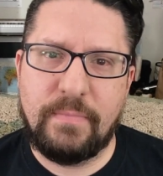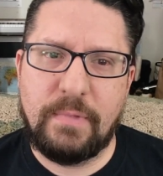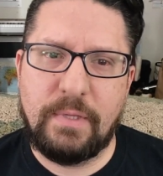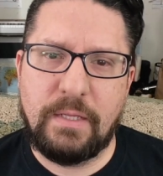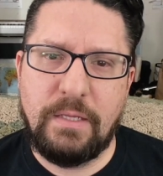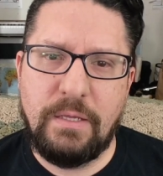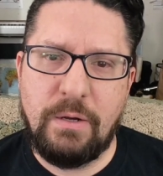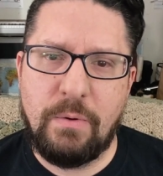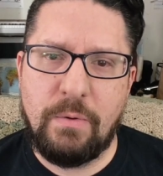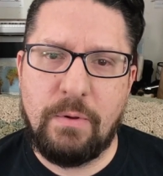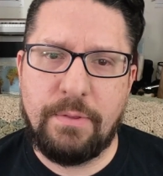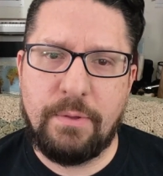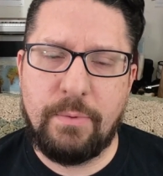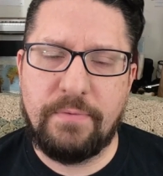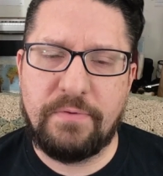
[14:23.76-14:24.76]
You know,
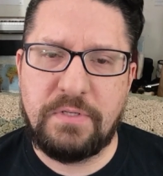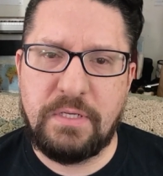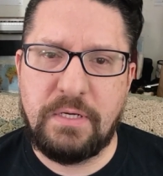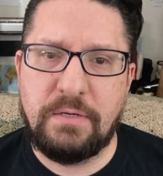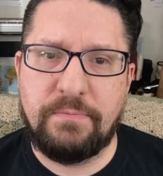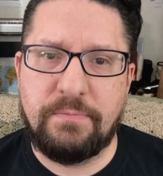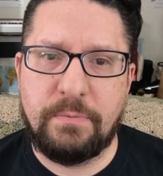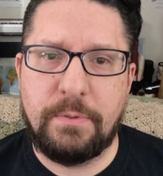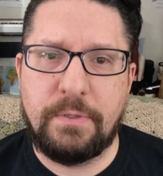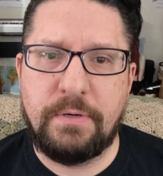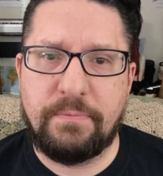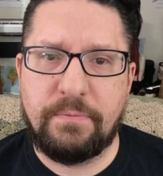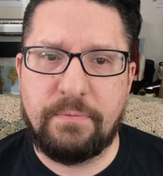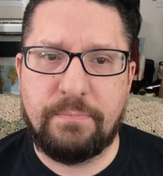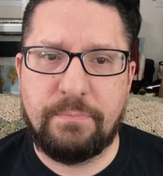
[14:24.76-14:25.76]
although we've seen it from a
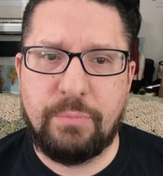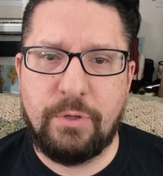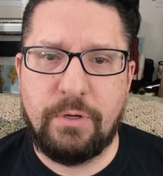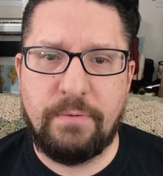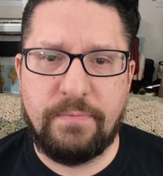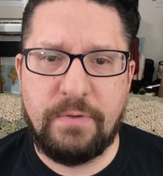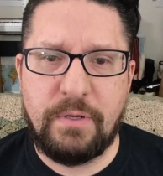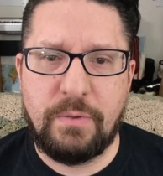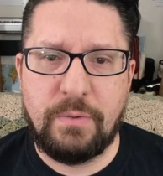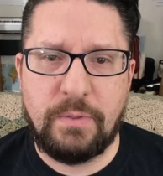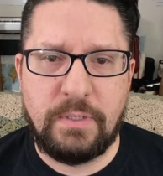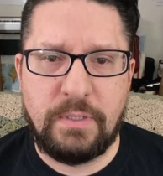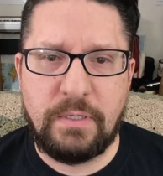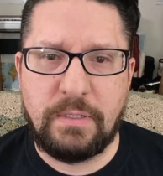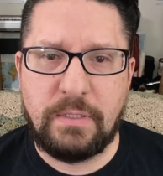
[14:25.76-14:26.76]
different point of view, and
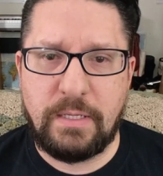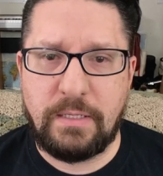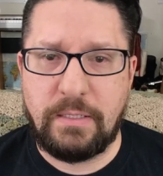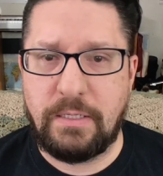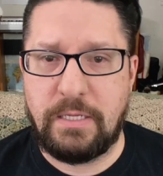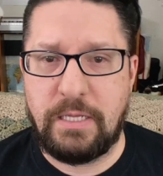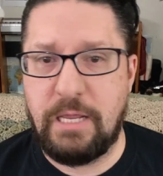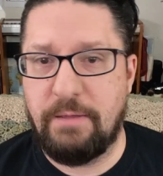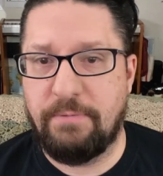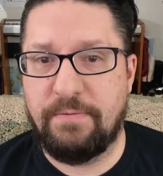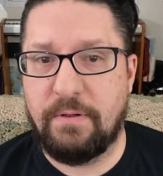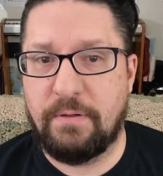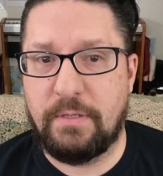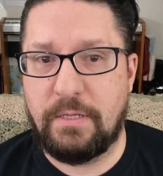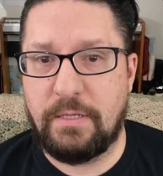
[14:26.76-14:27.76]
he
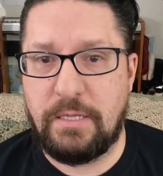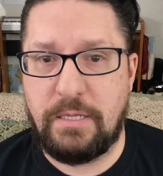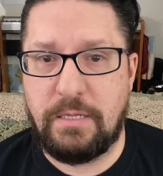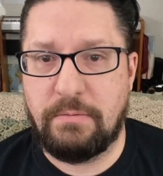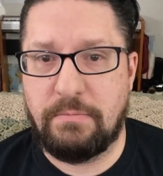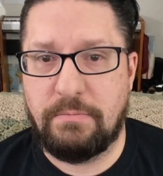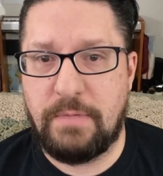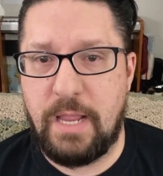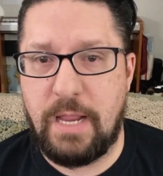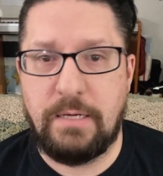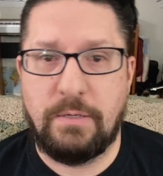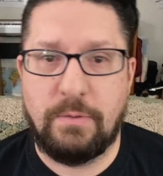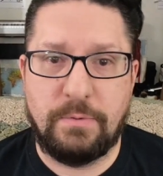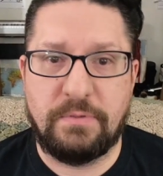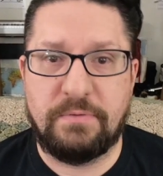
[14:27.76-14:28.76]
felt like
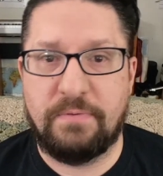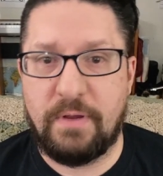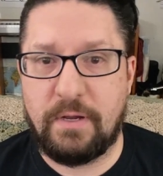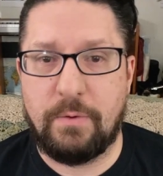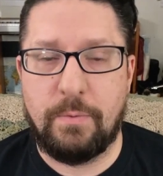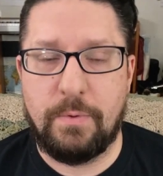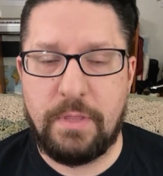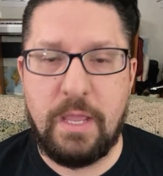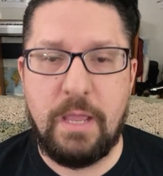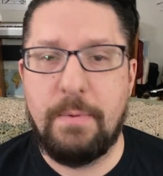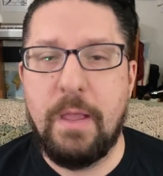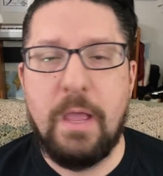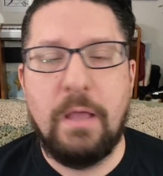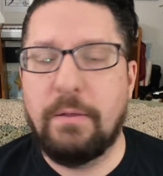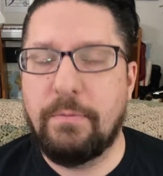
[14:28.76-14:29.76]
Daniel was fucking with him.
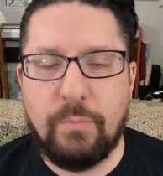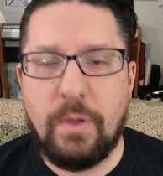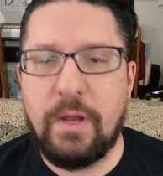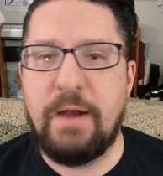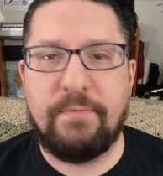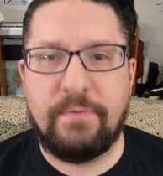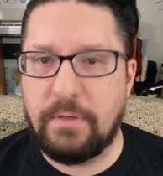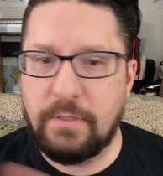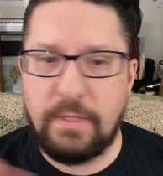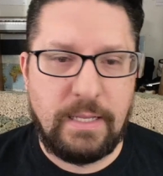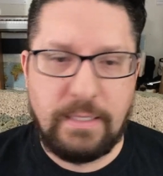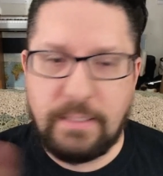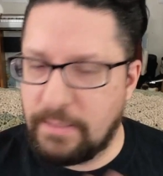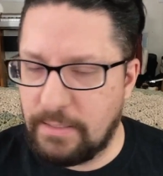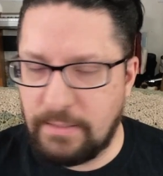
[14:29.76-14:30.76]
Whatever, like,
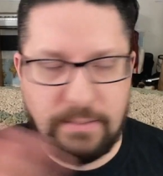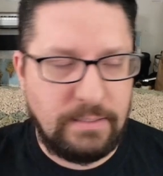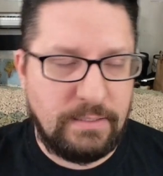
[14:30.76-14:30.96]
just...